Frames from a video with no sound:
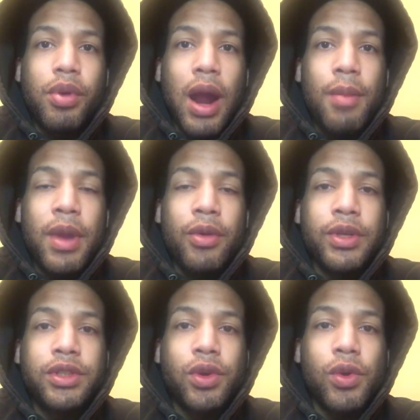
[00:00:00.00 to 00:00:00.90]

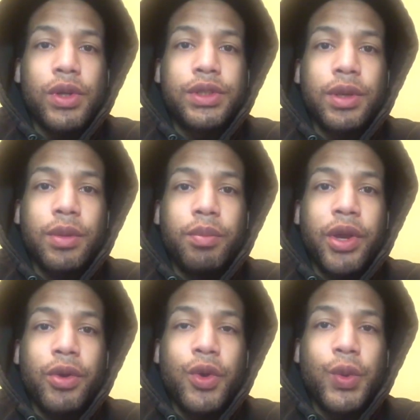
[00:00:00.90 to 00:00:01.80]
primary source,
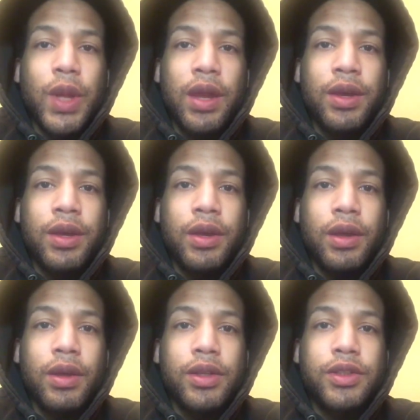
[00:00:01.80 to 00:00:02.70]
empirical
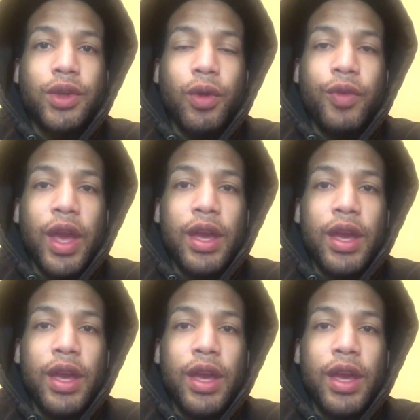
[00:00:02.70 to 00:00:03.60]
data,
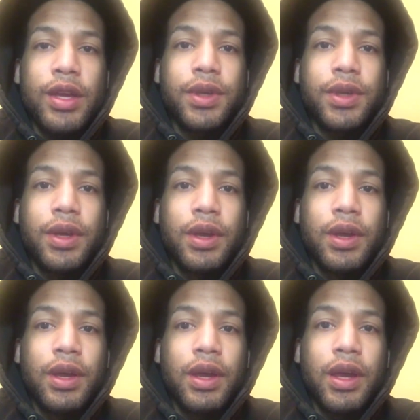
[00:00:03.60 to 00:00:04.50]
surveys,
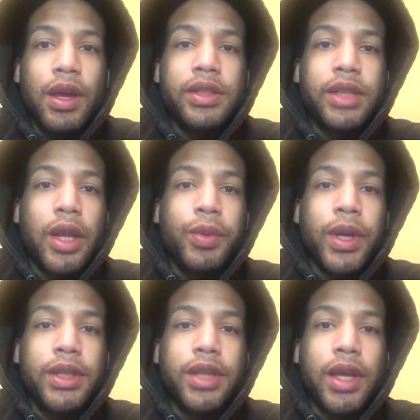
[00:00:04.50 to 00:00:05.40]

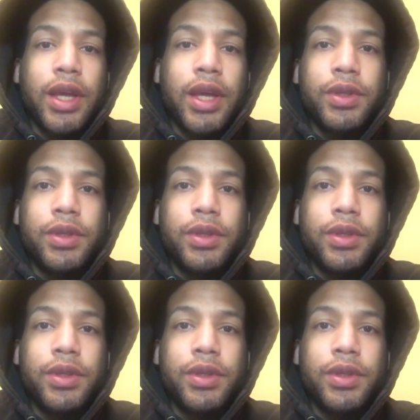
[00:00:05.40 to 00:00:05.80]
etc., etc.